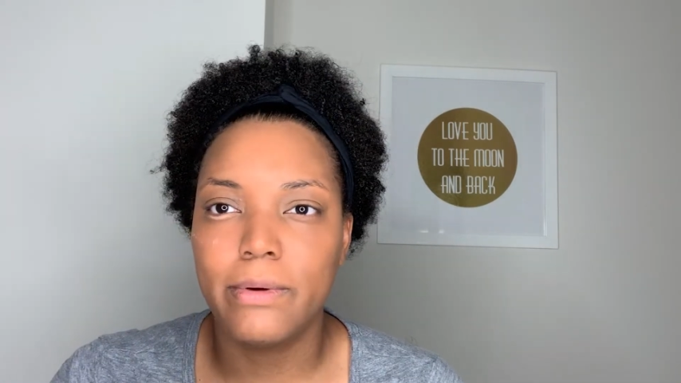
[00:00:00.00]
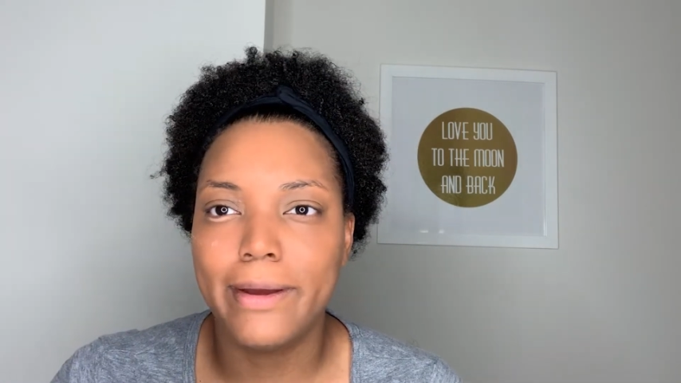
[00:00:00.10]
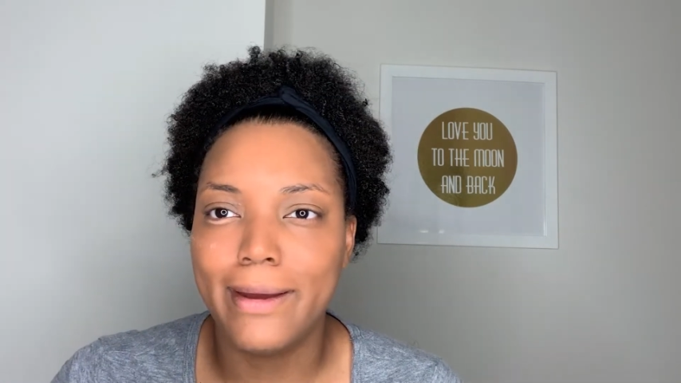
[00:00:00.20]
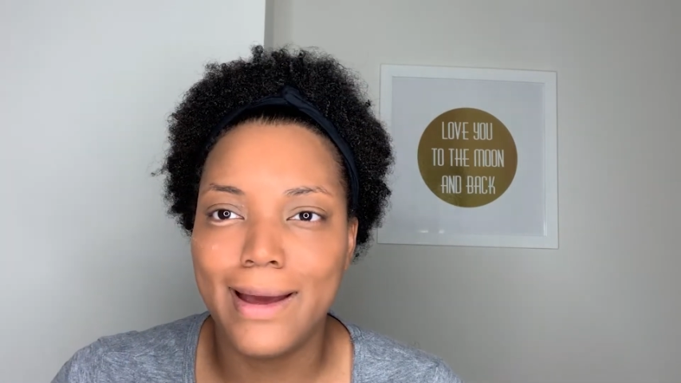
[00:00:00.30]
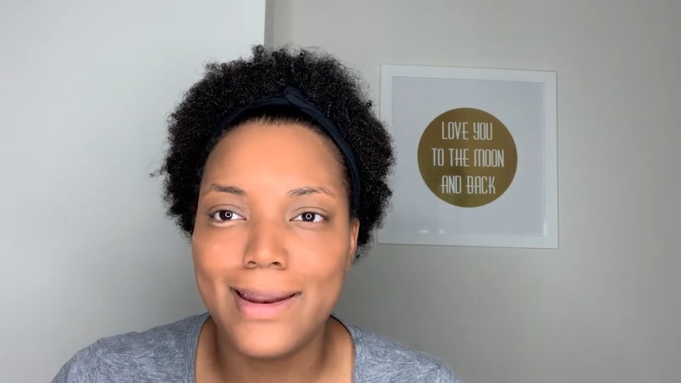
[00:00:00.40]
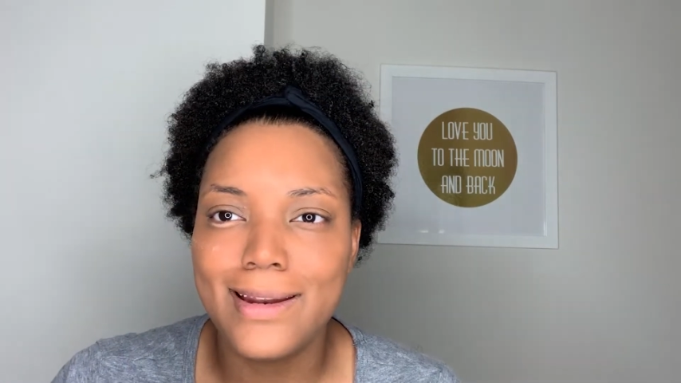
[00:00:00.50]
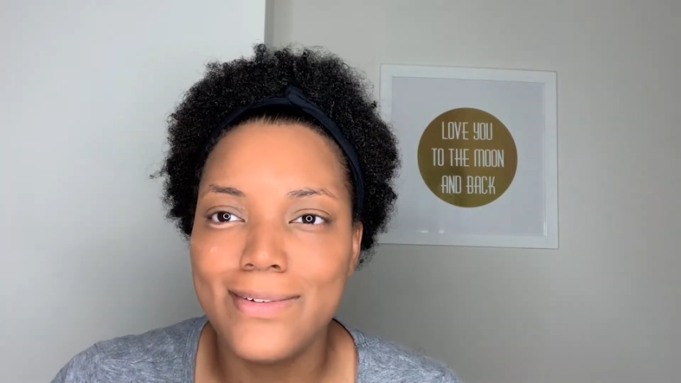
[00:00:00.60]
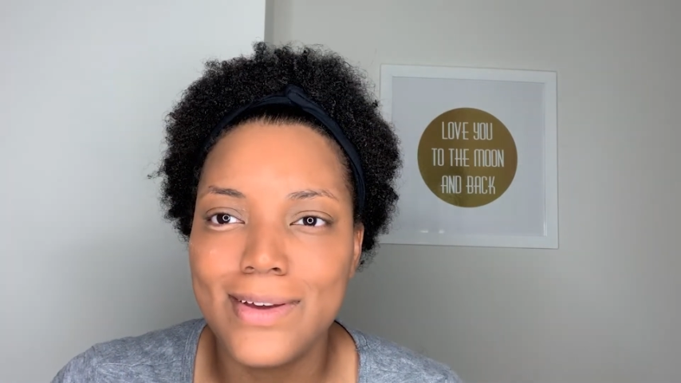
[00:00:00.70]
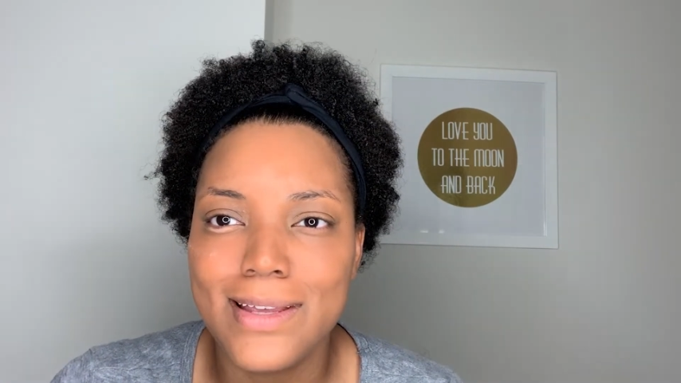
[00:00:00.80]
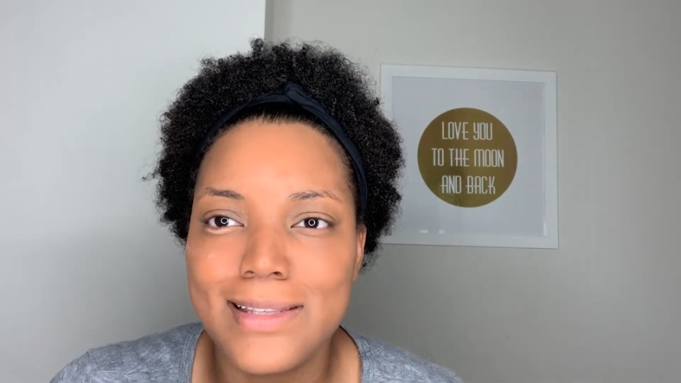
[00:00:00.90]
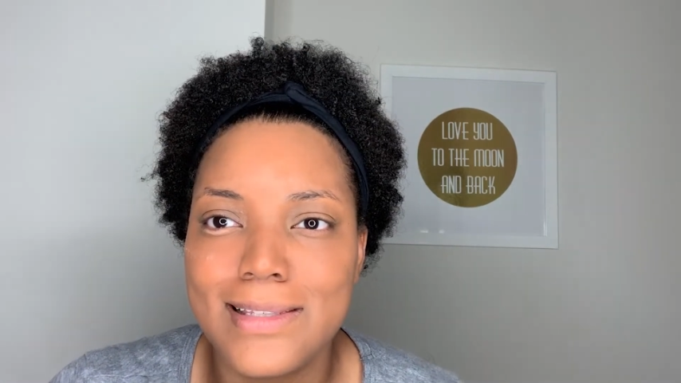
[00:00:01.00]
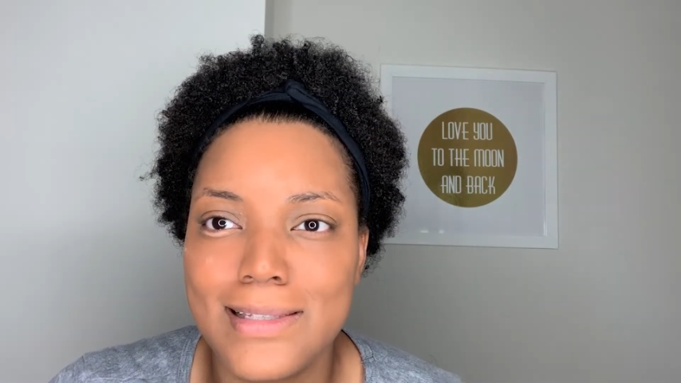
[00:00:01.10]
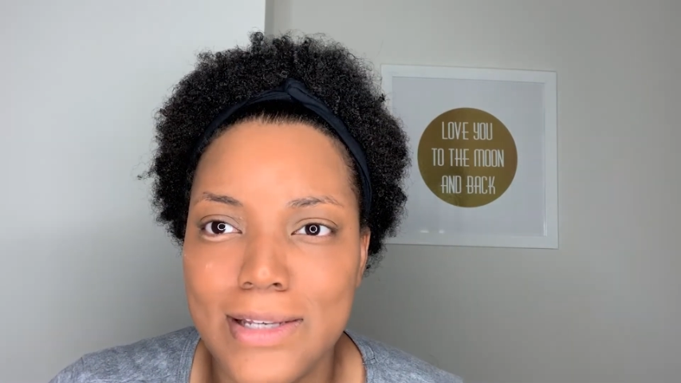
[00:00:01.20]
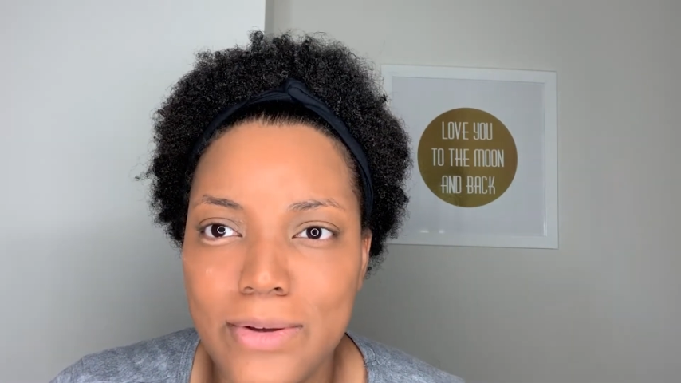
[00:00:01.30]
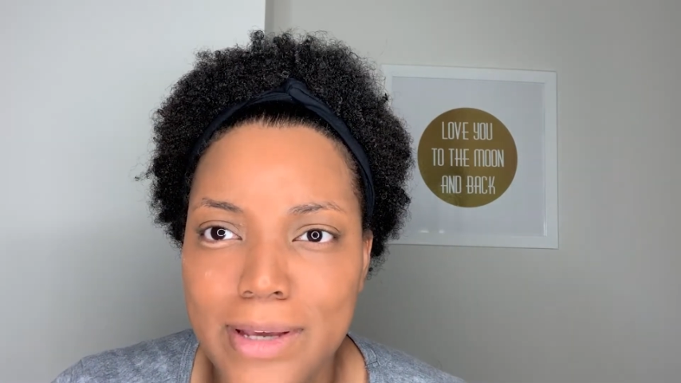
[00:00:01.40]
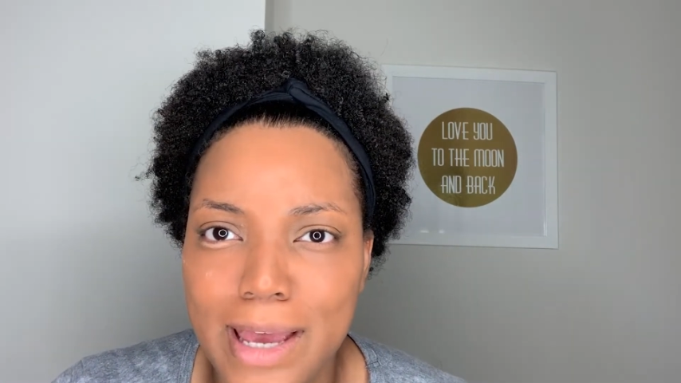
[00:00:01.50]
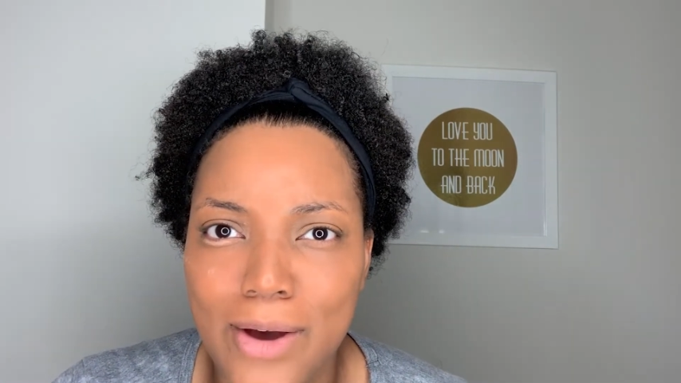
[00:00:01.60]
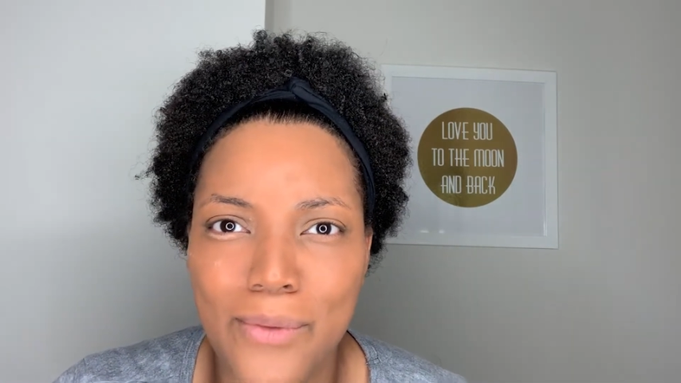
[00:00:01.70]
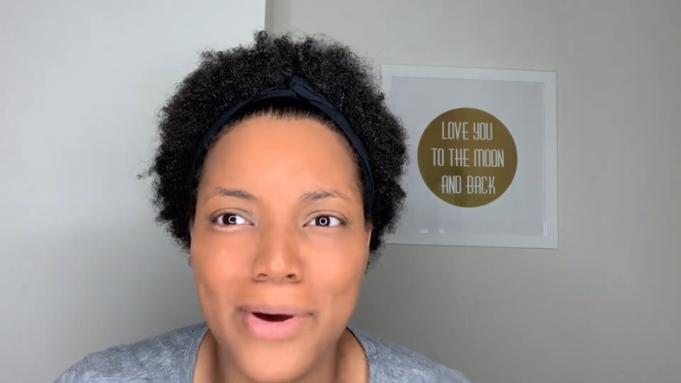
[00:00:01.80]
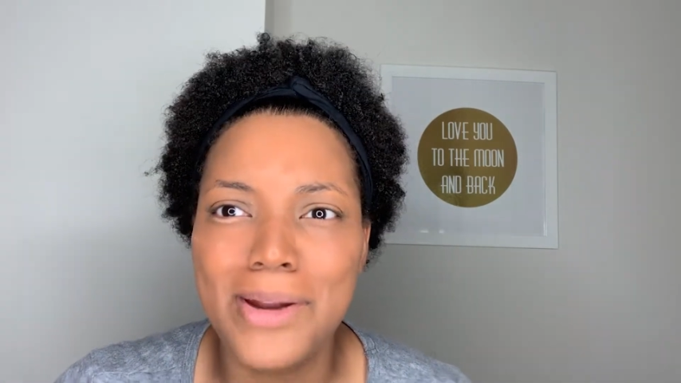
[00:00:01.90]
Wait, I didn't even conceal
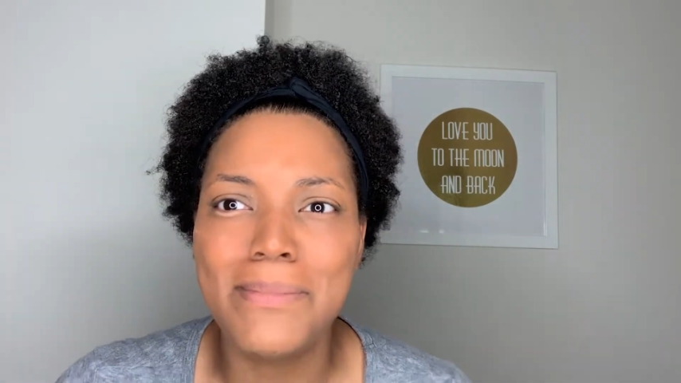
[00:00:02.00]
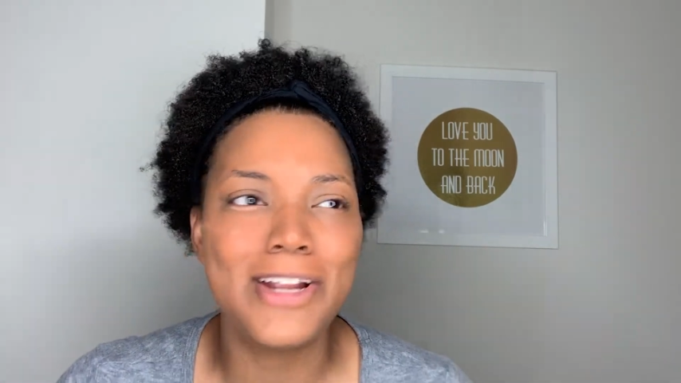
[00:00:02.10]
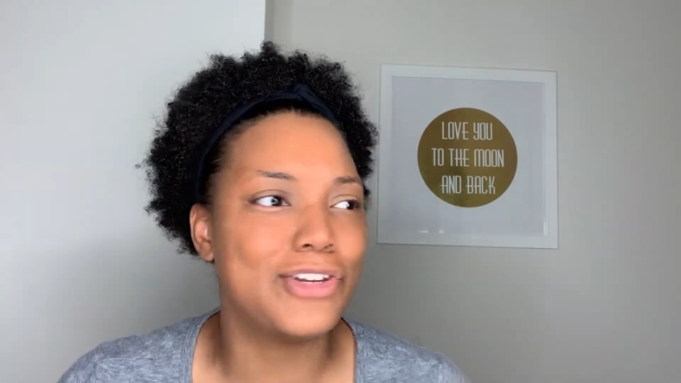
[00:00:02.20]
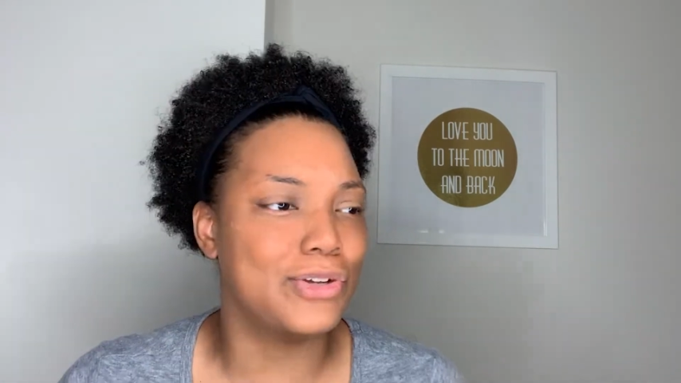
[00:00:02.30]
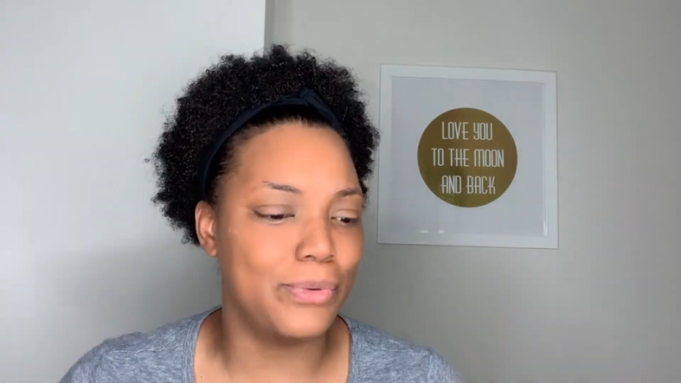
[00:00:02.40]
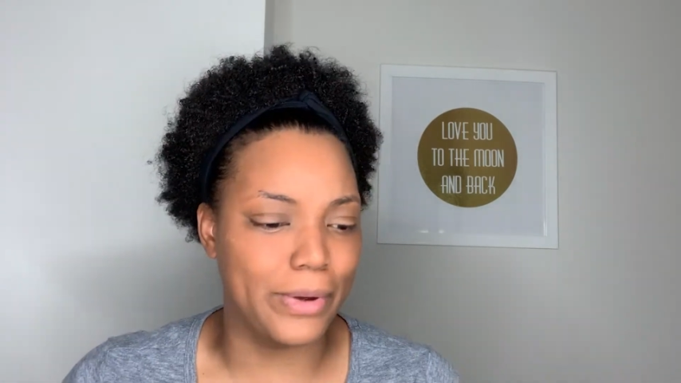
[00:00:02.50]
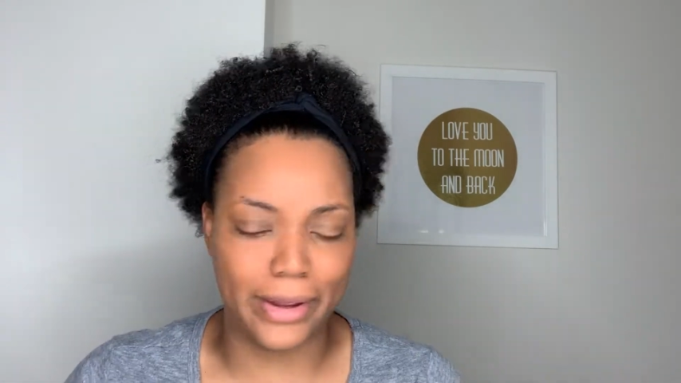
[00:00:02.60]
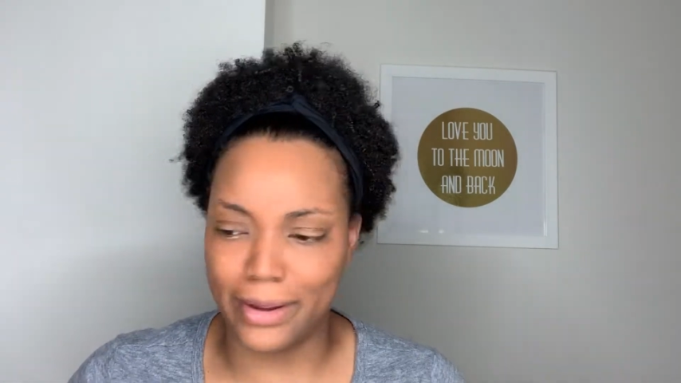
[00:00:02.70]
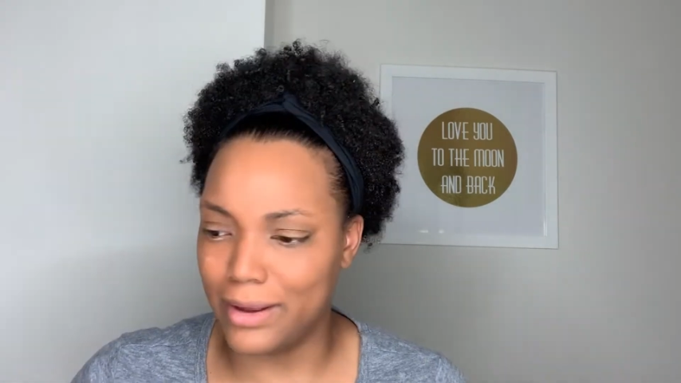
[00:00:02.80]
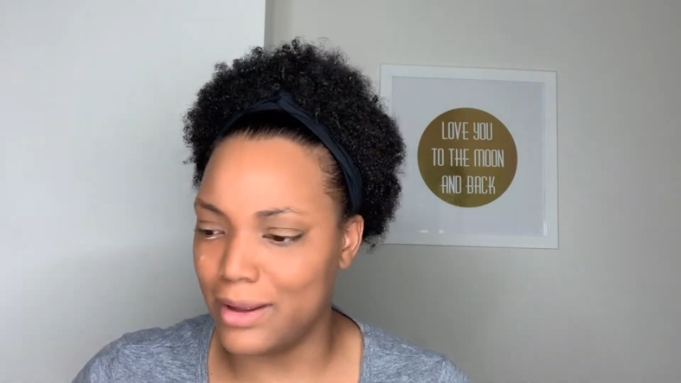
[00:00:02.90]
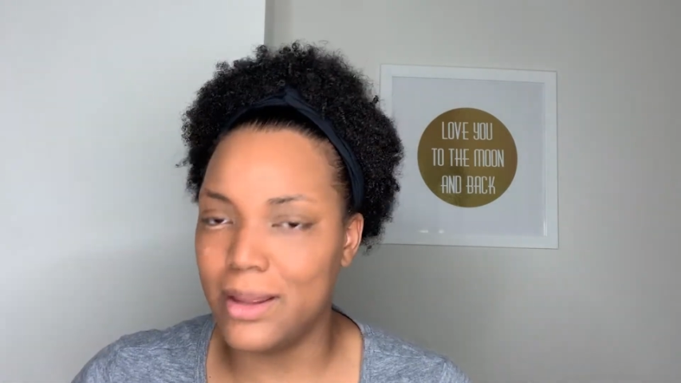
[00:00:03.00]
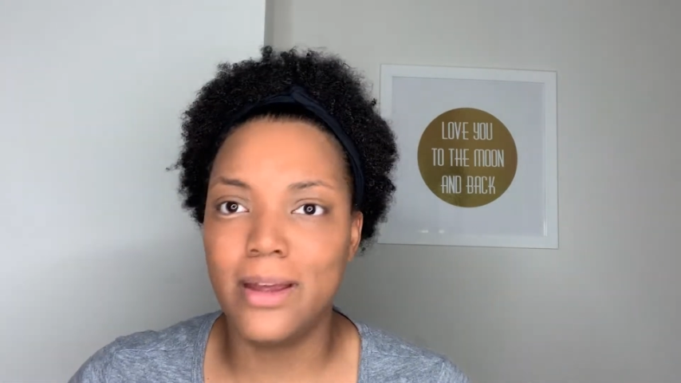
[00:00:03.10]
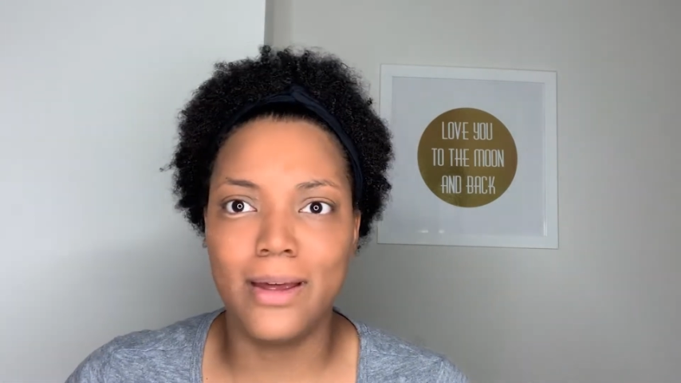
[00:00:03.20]
yet. What am I doing?